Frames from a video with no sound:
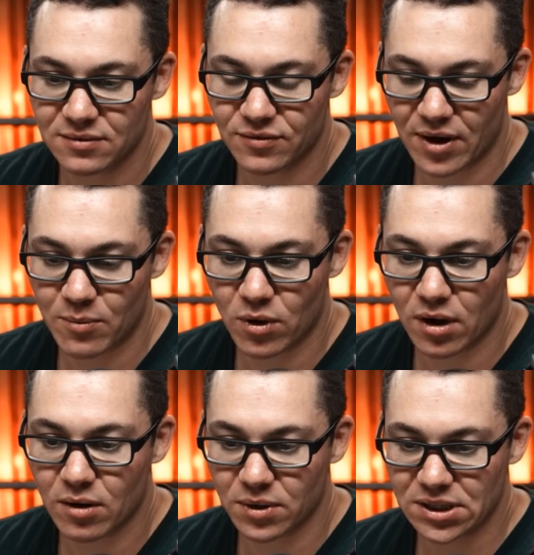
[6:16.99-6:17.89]
framework,
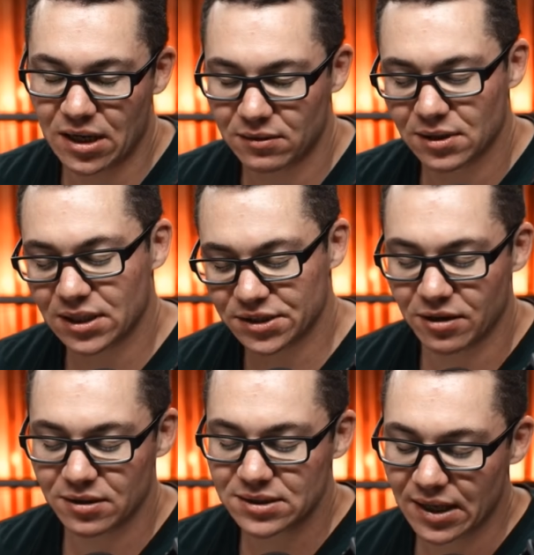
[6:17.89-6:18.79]
which I'll share
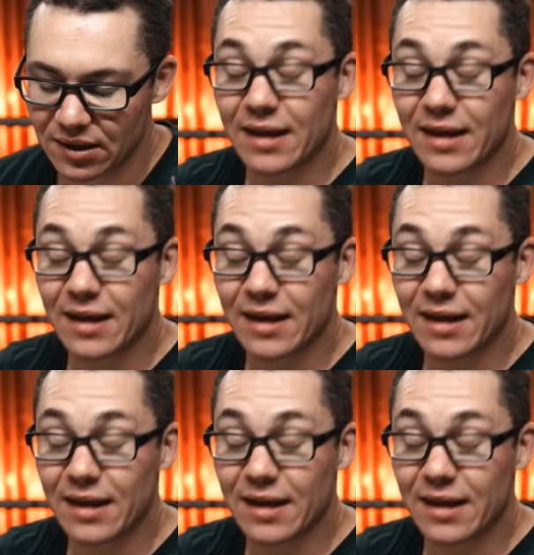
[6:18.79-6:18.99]
in a second.